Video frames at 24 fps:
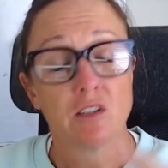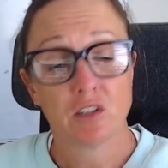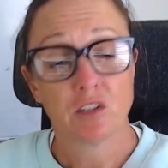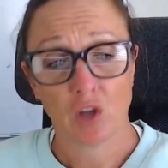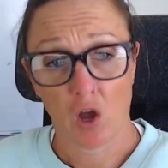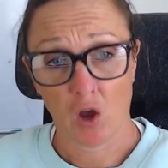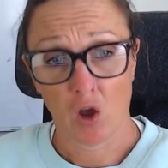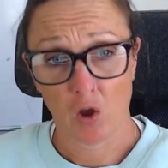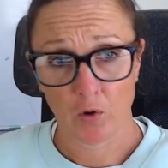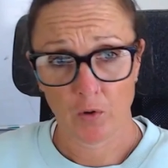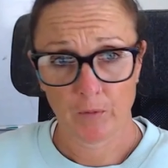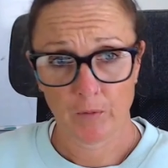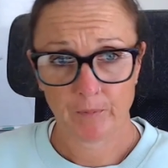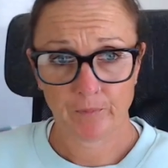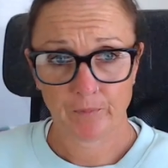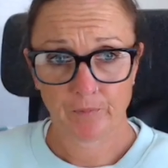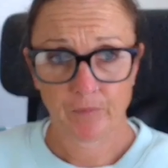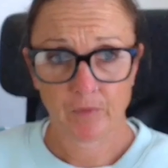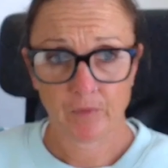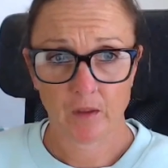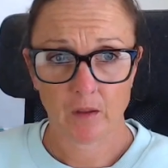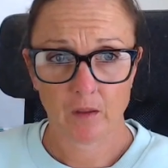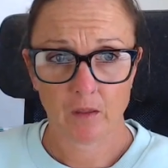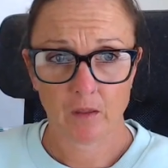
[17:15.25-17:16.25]
So
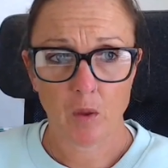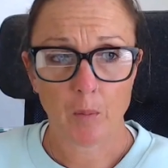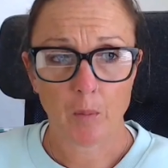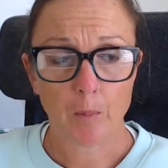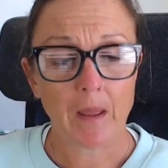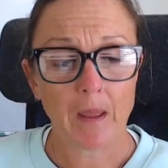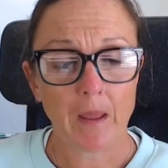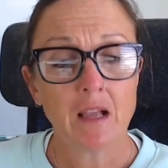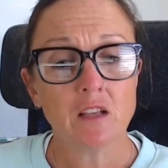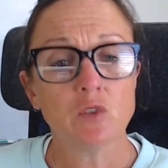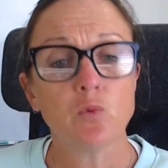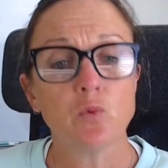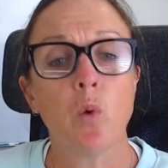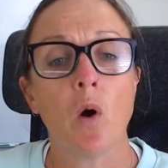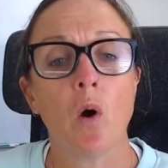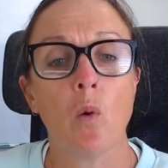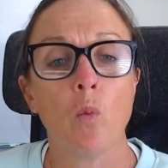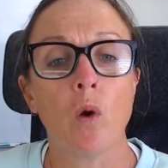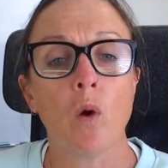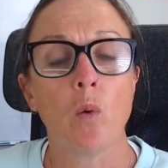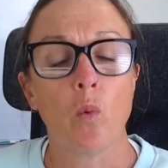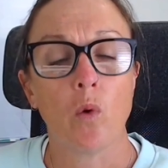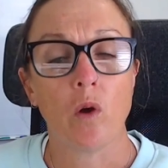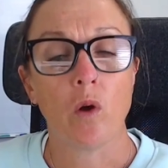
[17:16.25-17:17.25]
the biggest
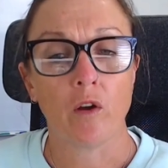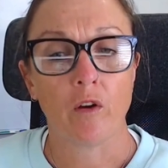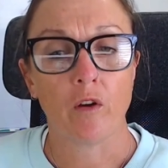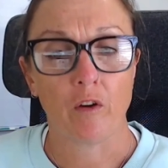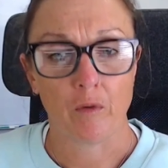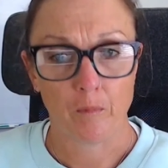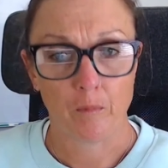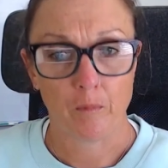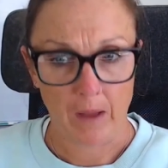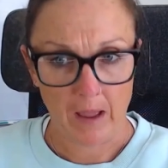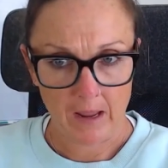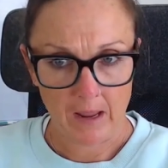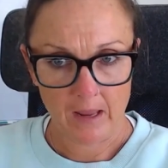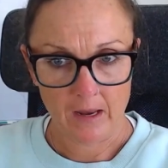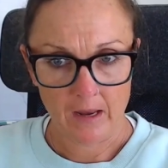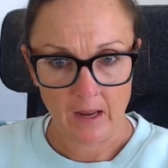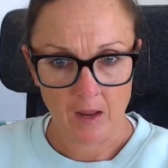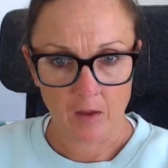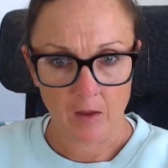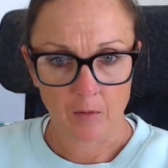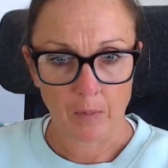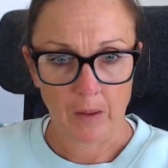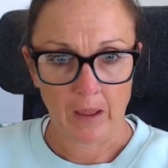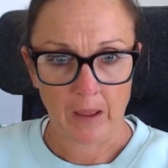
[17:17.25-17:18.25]
one when we're in back and
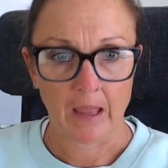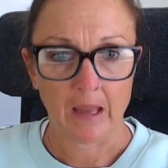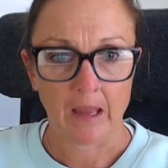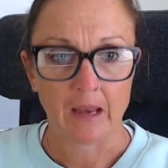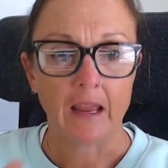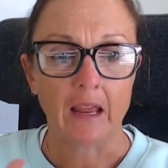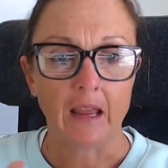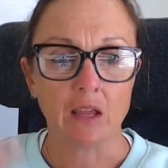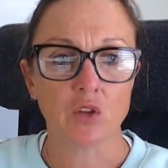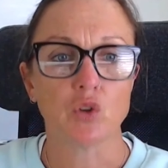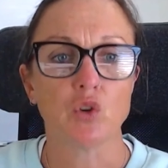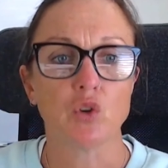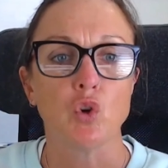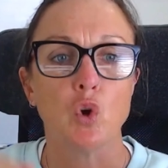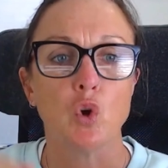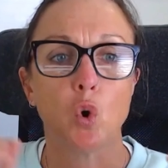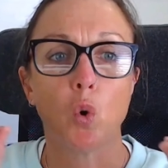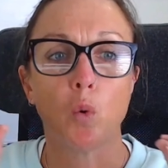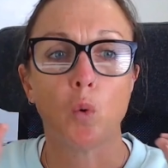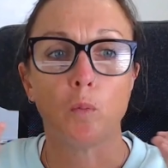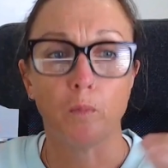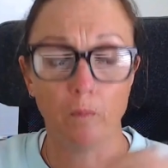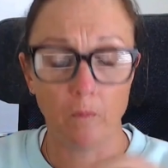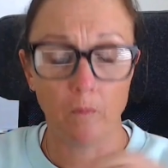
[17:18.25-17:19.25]
hip pain is
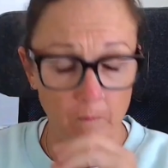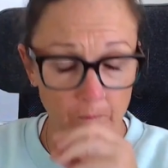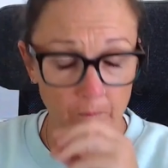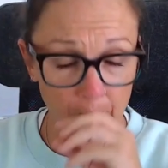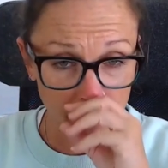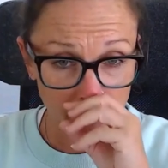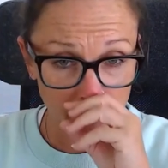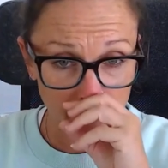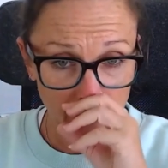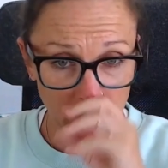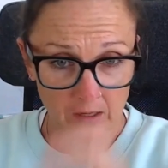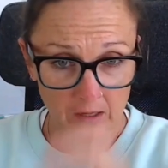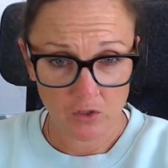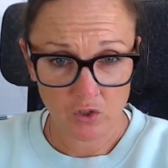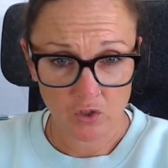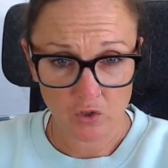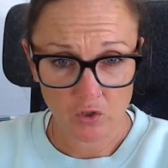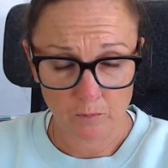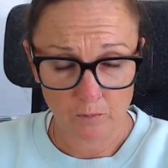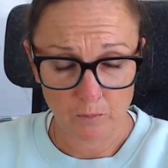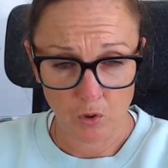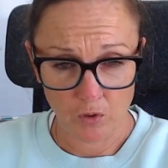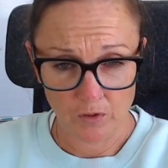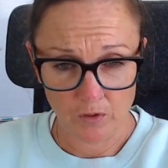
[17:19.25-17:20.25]
the biggest
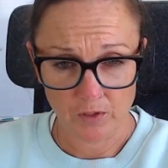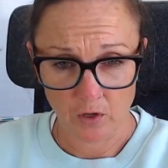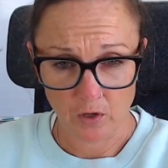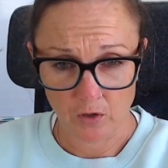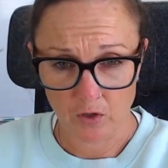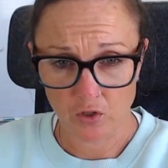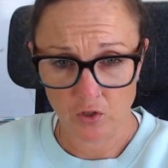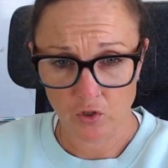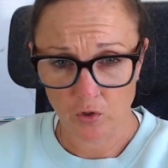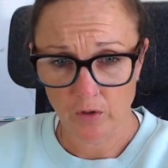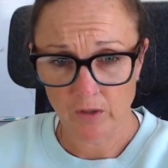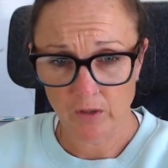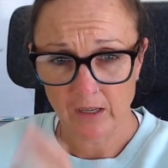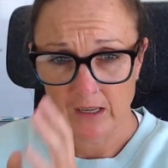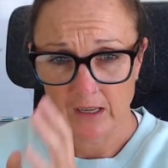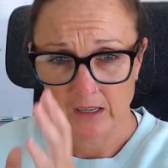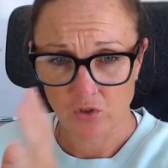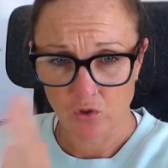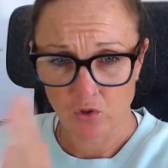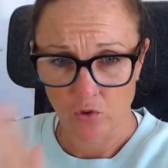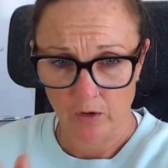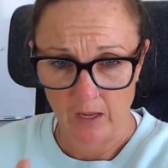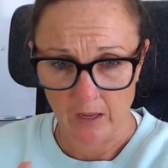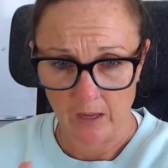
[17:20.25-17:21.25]
ball and socket joint
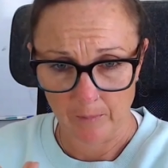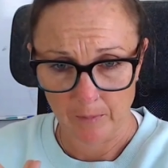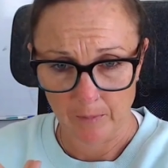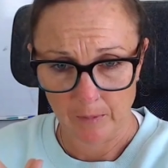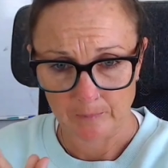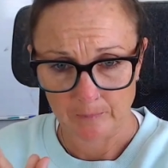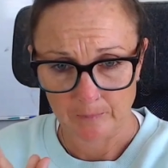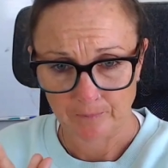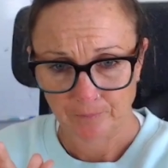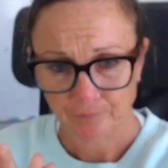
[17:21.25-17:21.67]
is your hip.